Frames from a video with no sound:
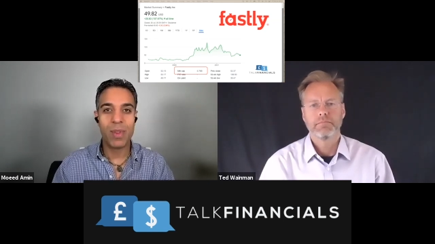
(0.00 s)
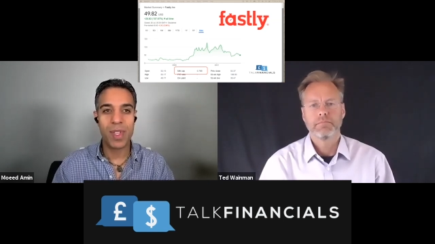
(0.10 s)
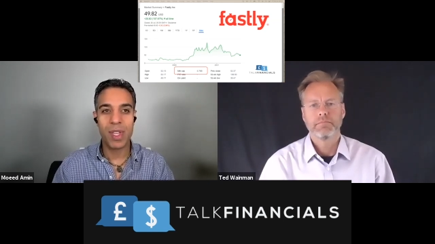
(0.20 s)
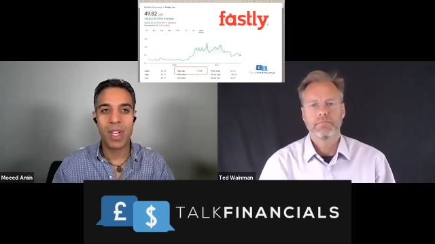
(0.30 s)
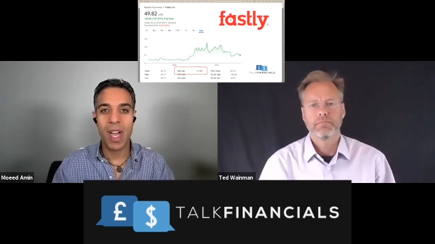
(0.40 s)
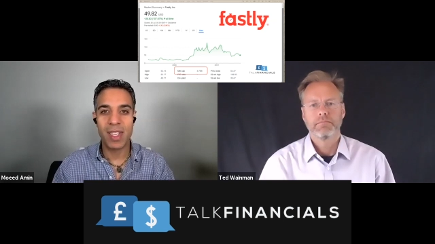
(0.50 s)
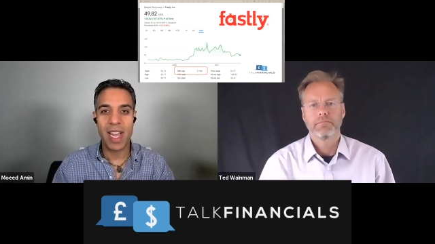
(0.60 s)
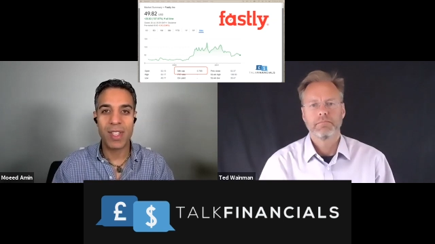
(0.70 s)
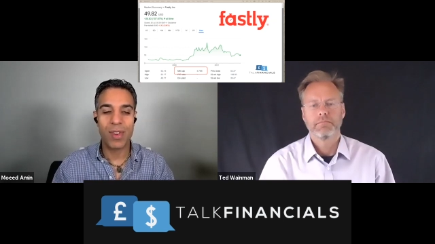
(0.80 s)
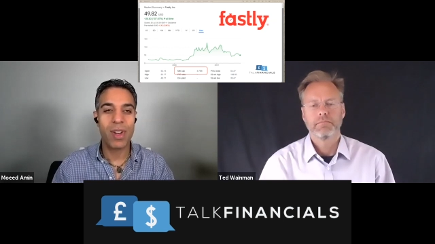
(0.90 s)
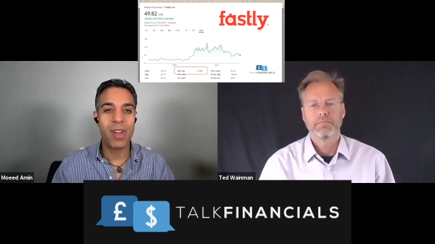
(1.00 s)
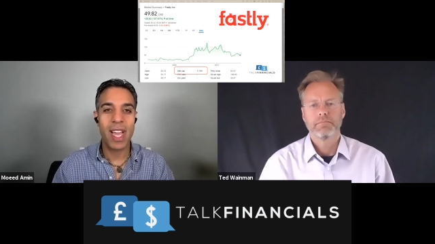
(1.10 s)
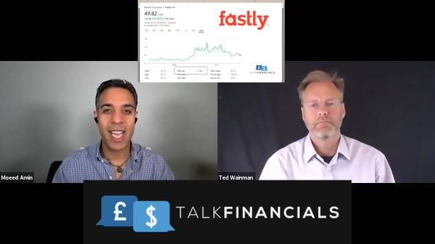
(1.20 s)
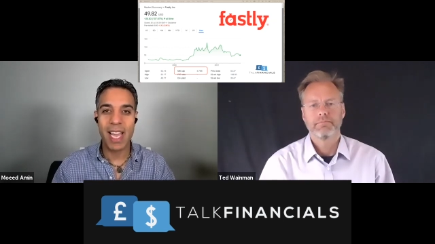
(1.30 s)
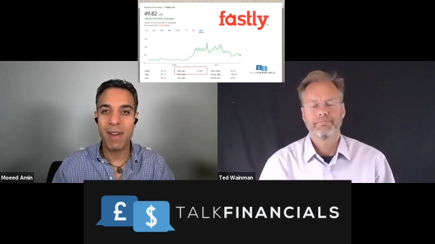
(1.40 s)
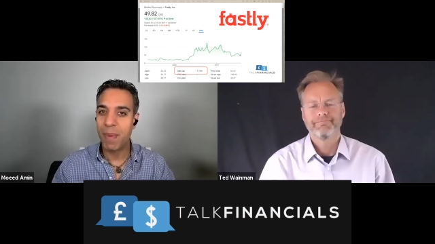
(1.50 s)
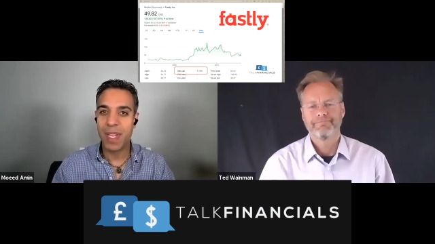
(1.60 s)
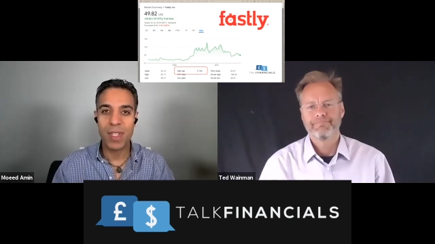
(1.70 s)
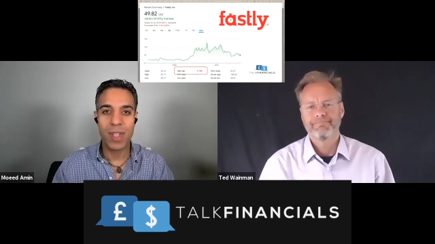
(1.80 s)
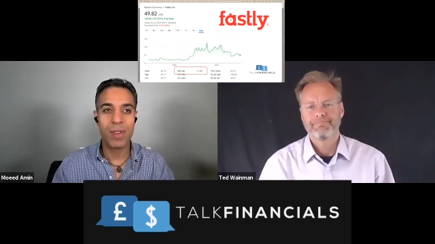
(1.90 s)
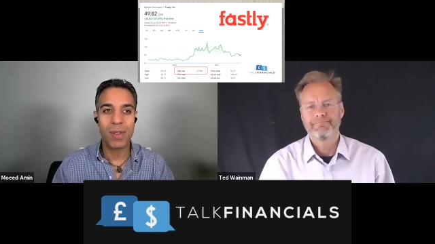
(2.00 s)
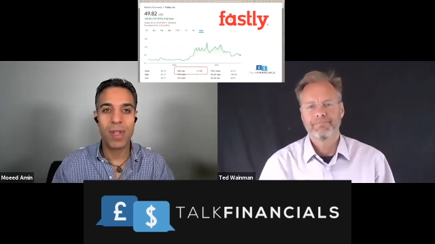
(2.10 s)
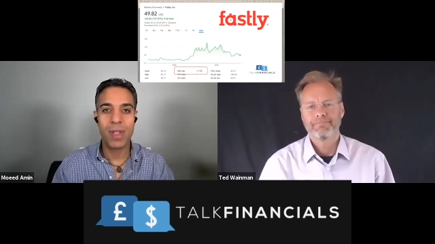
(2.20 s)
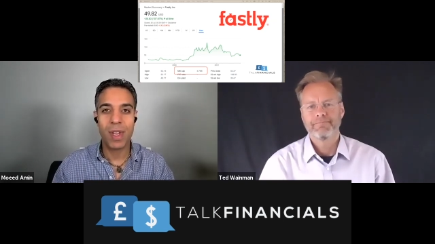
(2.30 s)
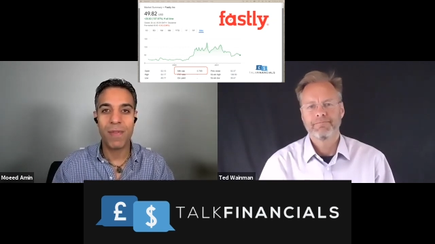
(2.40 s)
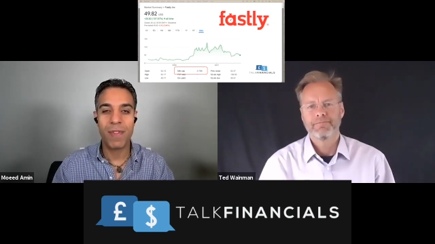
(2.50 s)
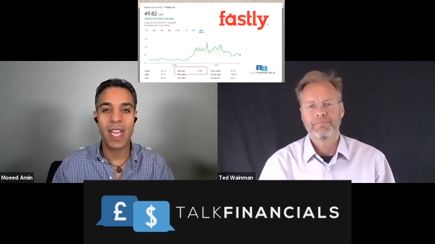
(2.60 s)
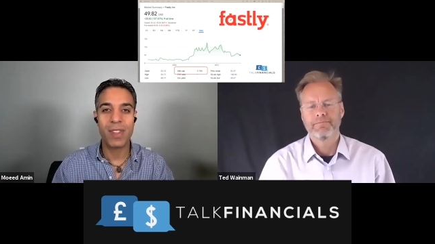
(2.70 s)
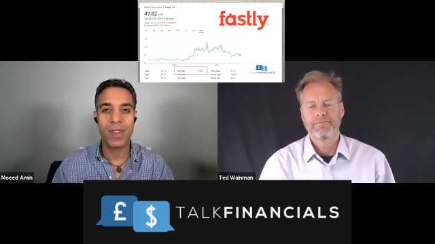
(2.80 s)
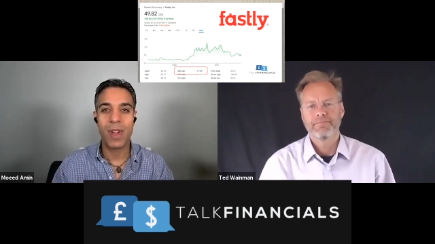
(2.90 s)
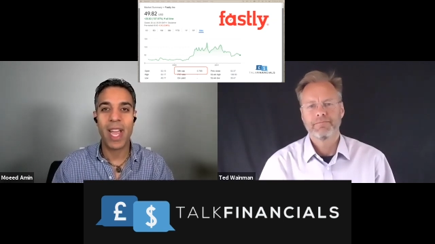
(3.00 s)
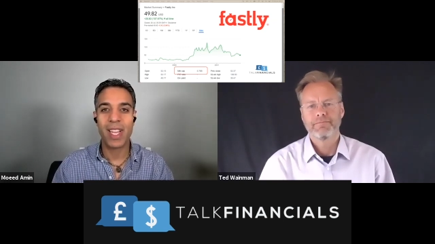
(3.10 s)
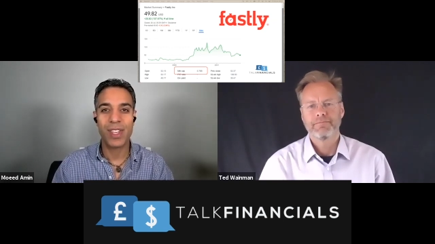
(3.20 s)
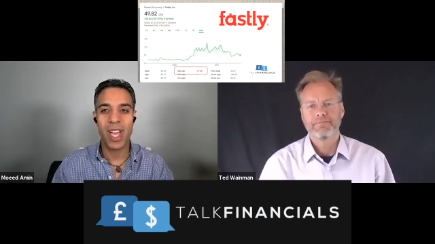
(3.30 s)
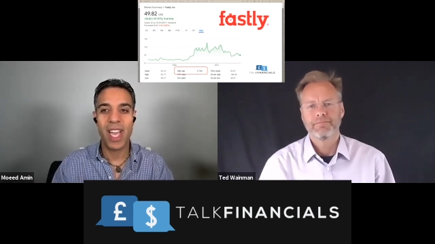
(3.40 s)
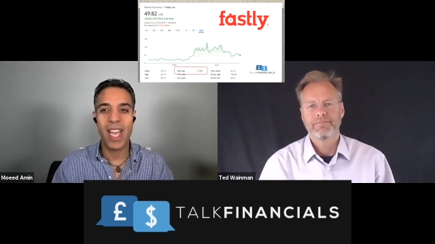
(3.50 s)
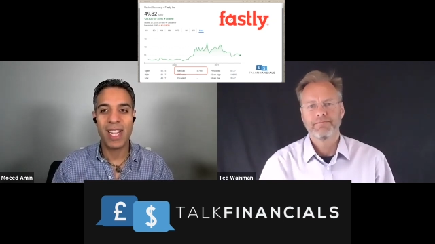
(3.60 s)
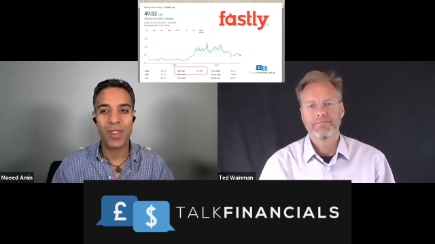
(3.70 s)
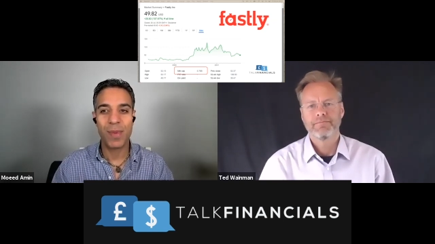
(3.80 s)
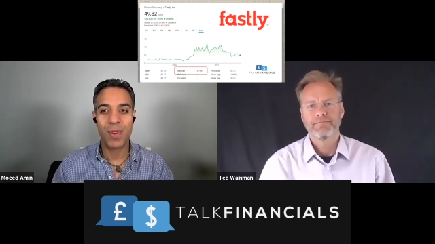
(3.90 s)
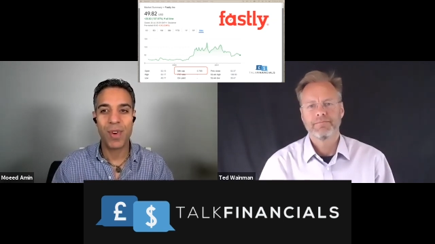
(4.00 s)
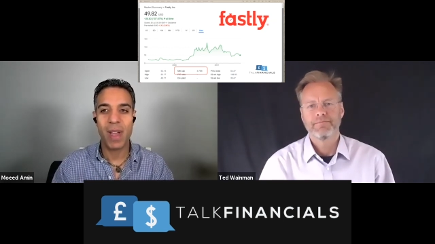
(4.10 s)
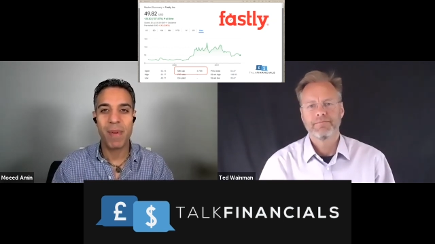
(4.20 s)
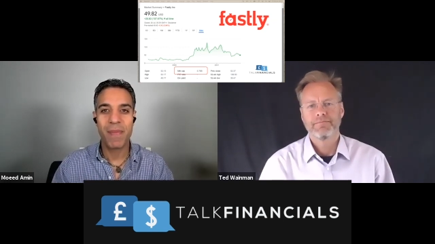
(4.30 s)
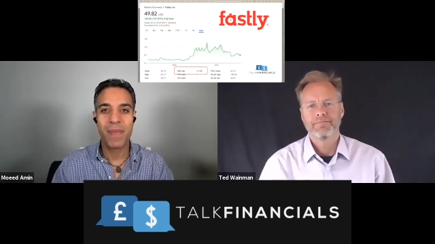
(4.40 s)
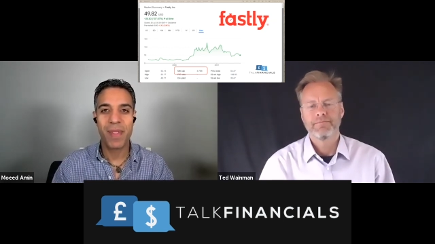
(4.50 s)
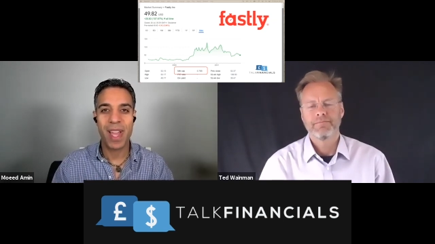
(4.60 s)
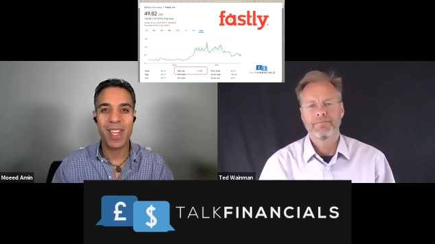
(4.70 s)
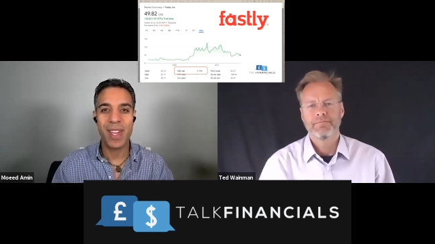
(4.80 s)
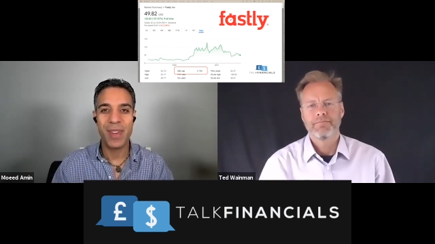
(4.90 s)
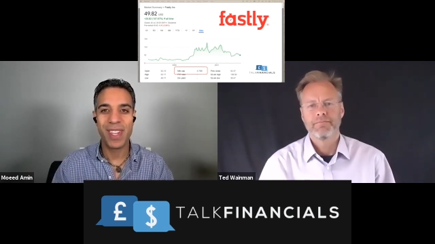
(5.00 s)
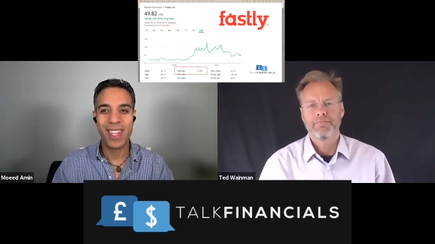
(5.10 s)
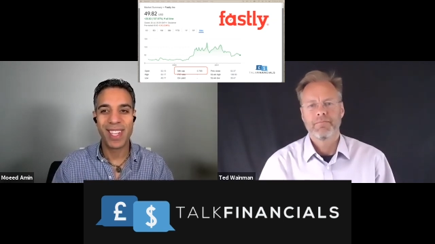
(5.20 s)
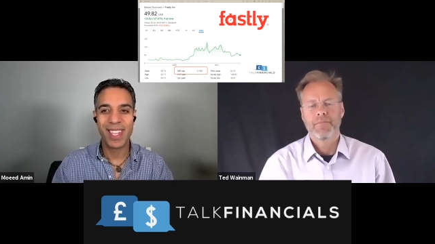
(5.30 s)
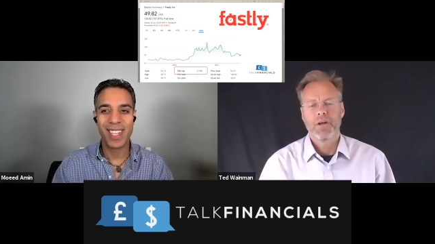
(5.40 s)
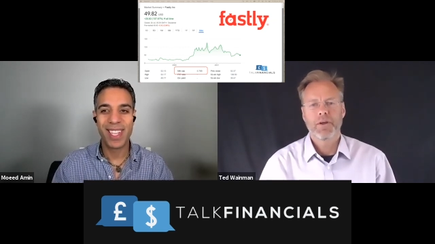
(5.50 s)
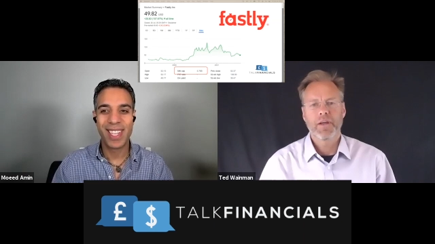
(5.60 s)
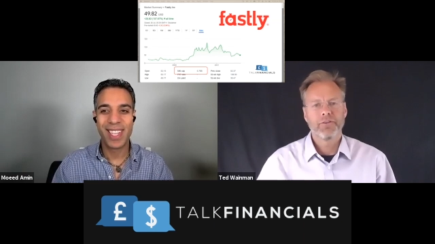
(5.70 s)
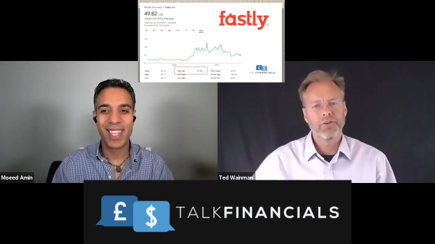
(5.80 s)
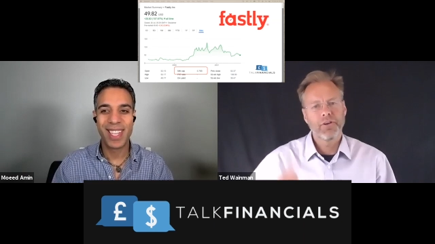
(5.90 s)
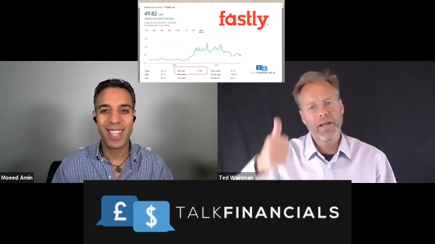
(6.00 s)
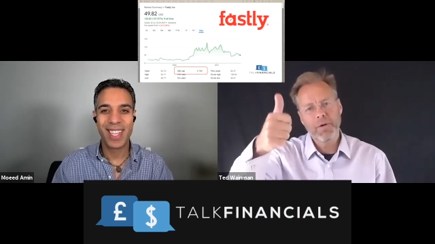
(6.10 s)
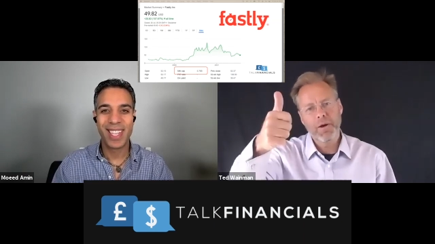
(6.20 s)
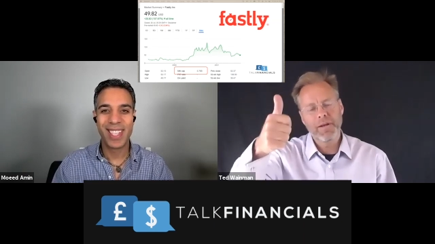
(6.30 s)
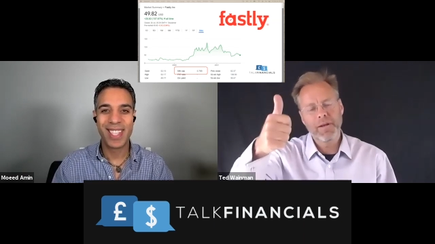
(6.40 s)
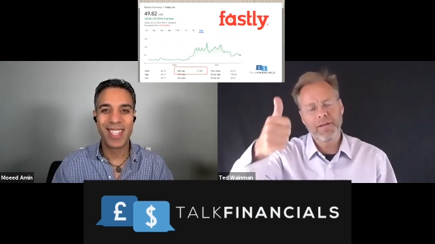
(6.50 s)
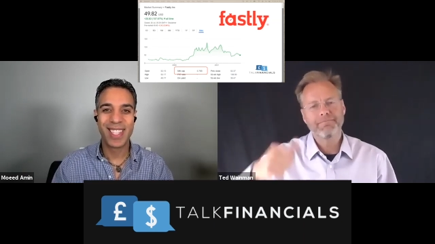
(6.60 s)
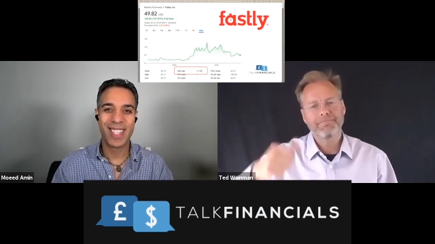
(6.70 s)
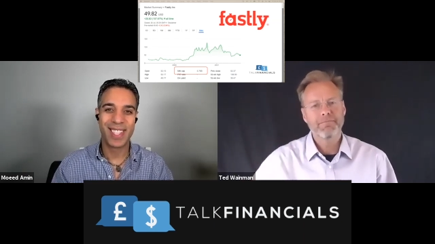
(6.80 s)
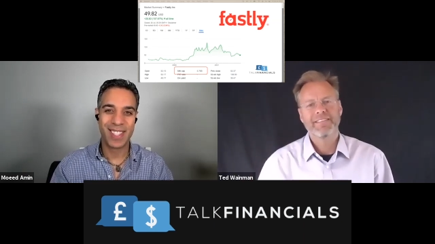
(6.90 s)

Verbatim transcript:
Speaker 1: see you guys later on. Again, please don't don't forget to like, share, and subscribe. Thank you.
Speaker 2: Okay, see you later, Moe.